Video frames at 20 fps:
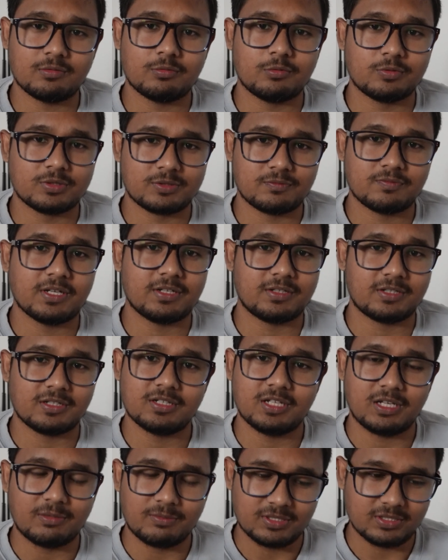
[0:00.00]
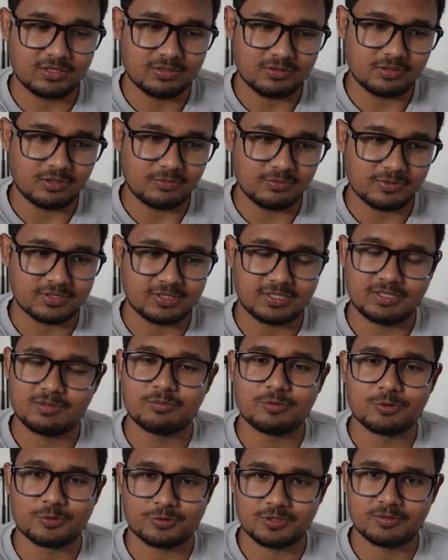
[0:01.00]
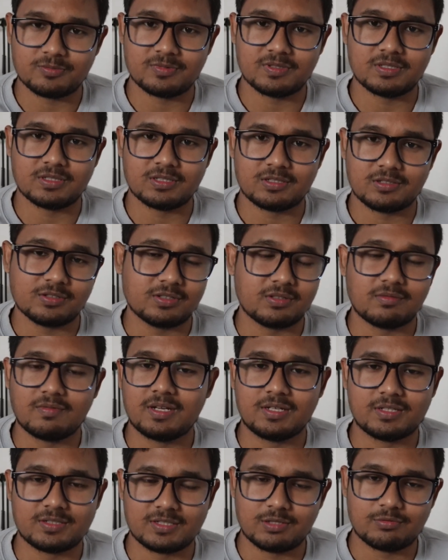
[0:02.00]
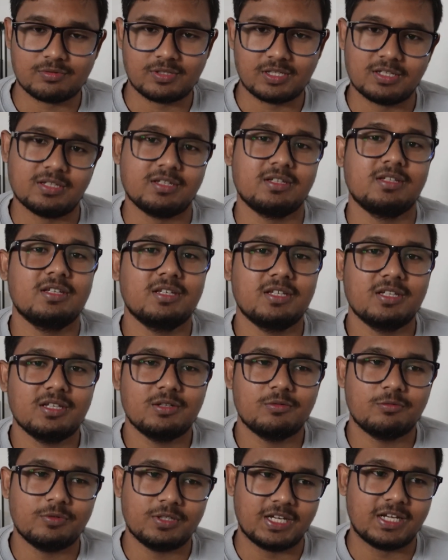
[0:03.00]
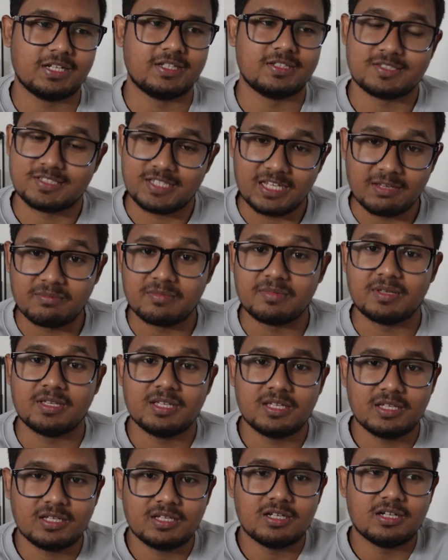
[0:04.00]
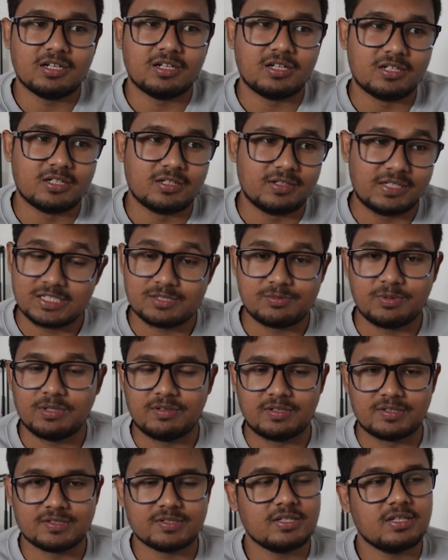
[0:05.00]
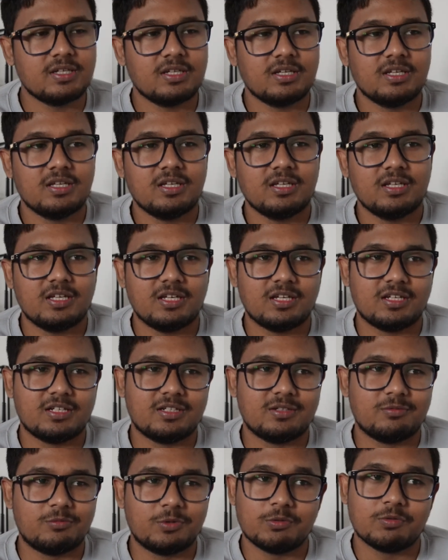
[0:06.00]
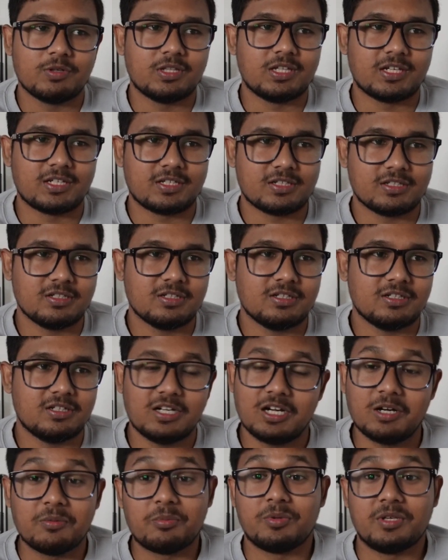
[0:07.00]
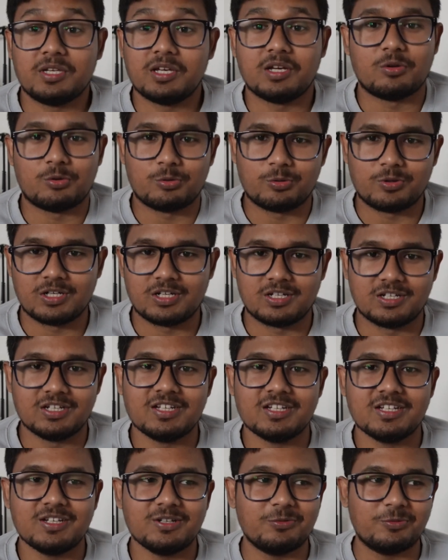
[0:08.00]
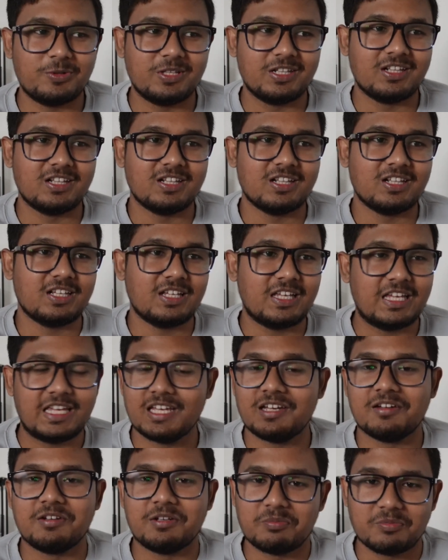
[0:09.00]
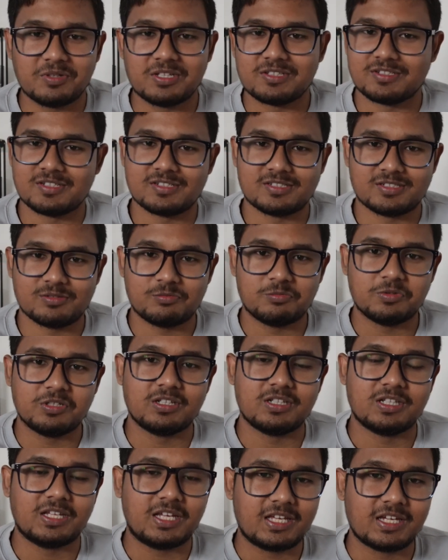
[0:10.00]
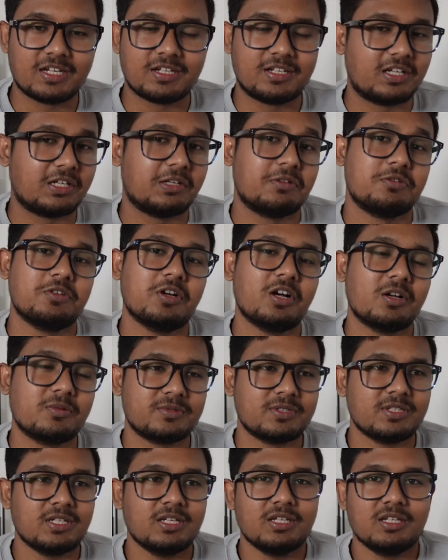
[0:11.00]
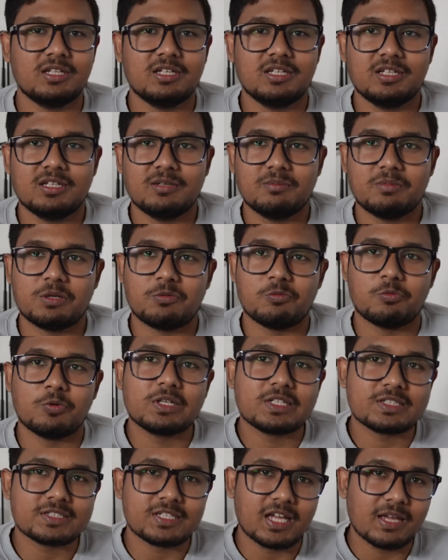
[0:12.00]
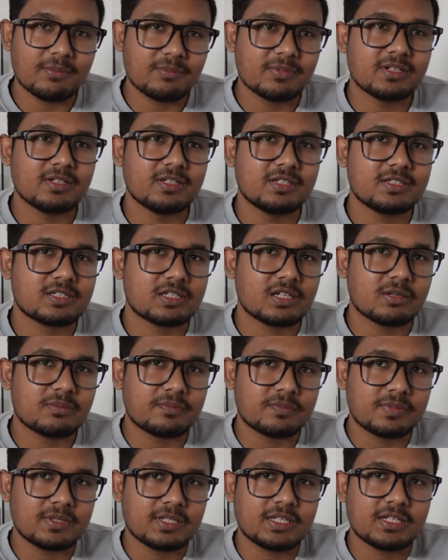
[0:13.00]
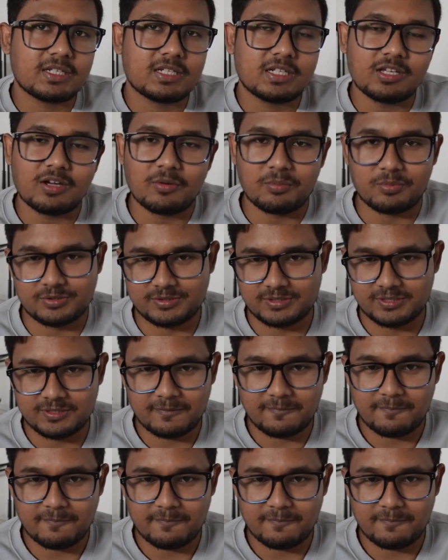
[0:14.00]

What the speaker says: who was frightened. I mean, obviously most of the content writers out there, we had the same experience, and we were like, ab kya hoga? Will AI replace us? Will AI take our jobs? But what has happened is completely opposite.